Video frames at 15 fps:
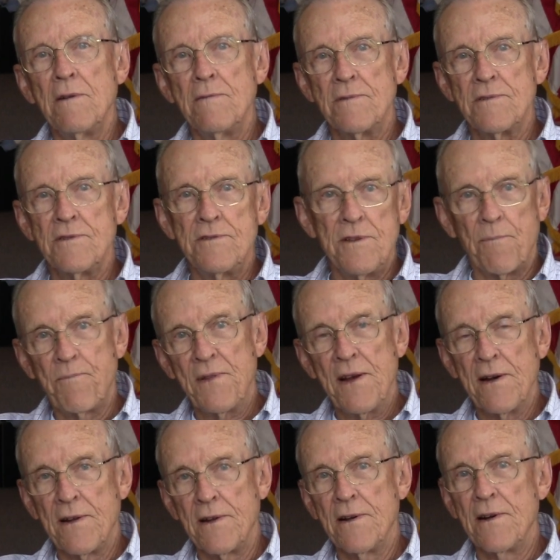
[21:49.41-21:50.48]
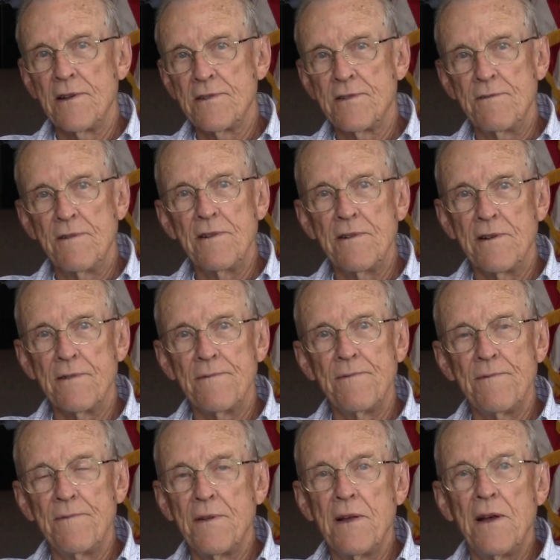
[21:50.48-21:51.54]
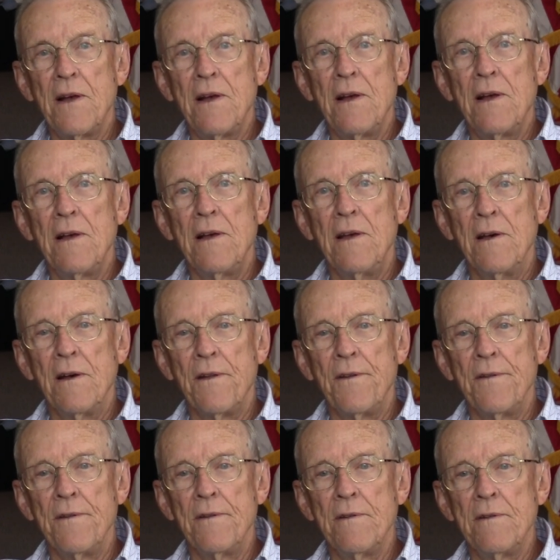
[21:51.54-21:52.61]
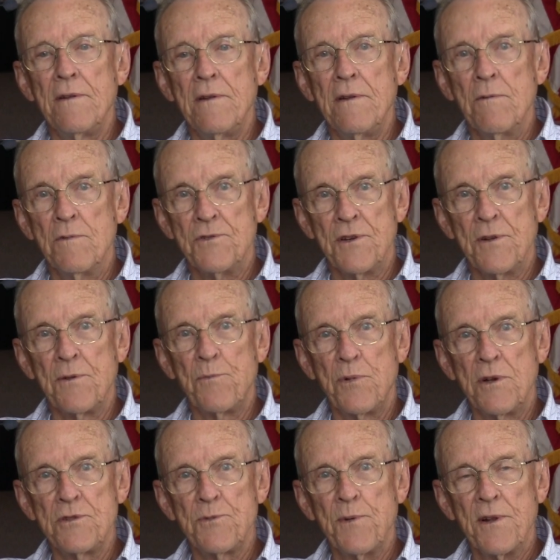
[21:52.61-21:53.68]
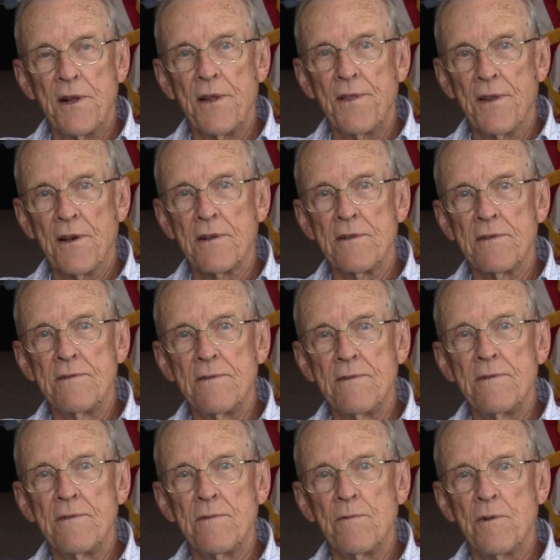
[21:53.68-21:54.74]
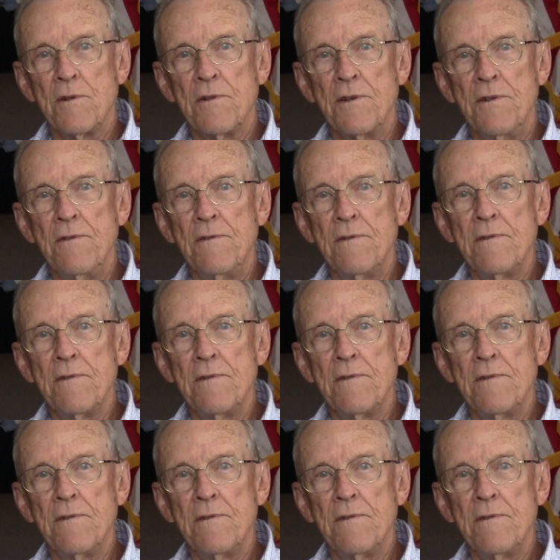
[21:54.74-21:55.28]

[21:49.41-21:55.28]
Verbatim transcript: were shipped down to Australia, and it was in Brisbane, I think, where he,